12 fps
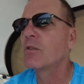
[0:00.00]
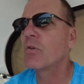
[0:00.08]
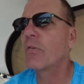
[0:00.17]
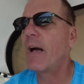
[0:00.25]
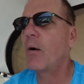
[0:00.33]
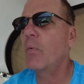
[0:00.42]

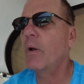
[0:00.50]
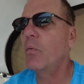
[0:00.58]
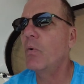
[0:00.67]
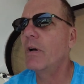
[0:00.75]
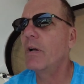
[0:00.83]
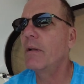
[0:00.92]
so that we
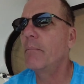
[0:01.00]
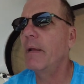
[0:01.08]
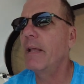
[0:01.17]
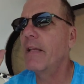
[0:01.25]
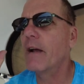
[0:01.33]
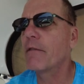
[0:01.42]
would
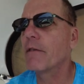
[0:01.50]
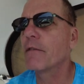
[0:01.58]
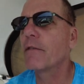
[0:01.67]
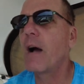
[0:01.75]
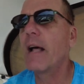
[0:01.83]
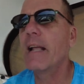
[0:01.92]
be there for
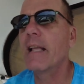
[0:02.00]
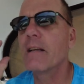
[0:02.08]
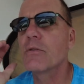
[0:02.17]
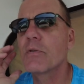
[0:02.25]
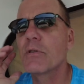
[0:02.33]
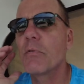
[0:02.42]
Friday
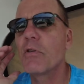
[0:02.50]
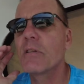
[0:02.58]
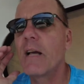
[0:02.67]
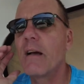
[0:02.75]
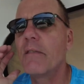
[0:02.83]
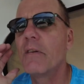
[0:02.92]
because we're supposed
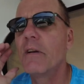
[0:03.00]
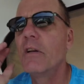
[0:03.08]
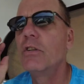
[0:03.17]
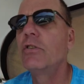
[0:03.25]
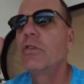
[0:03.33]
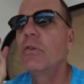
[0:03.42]
to
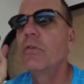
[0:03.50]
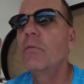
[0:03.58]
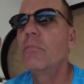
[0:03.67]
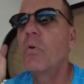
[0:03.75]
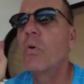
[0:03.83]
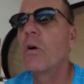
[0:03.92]
have two
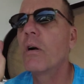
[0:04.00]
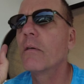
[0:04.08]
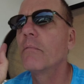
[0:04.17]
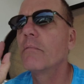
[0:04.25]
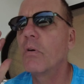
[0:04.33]
more.